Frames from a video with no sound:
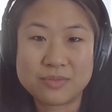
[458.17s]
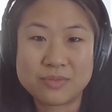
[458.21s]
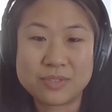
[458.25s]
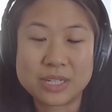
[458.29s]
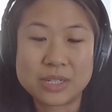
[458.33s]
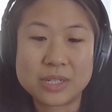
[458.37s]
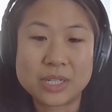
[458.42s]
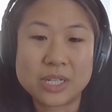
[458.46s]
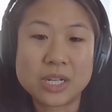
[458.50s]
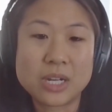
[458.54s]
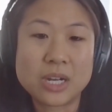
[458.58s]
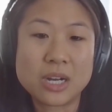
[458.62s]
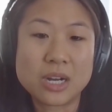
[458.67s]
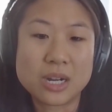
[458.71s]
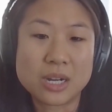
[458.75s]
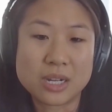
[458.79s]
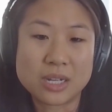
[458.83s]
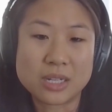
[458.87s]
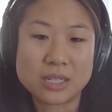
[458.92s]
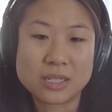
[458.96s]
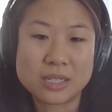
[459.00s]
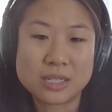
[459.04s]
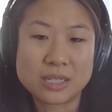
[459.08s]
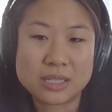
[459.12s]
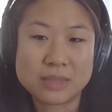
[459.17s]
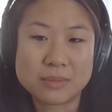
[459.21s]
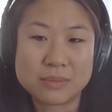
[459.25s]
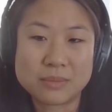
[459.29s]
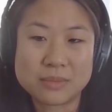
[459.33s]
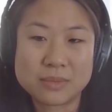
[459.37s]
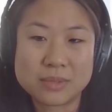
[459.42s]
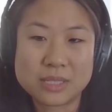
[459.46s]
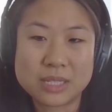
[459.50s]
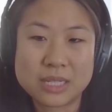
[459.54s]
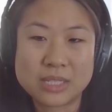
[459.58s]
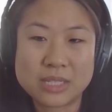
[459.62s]
very hard,
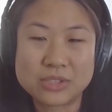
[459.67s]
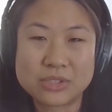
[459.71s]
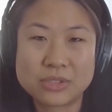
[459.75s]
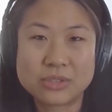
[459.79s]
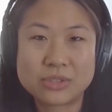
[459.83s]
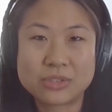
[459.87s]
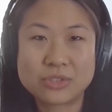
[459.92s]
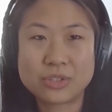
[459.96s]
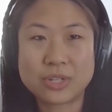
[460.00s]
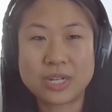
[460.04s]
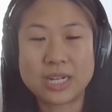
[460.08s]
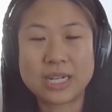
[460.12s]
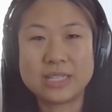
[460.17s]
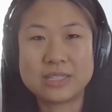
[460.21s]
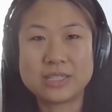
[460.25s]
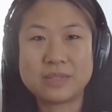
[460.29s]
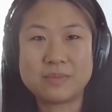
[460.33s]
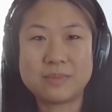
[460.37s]
and trying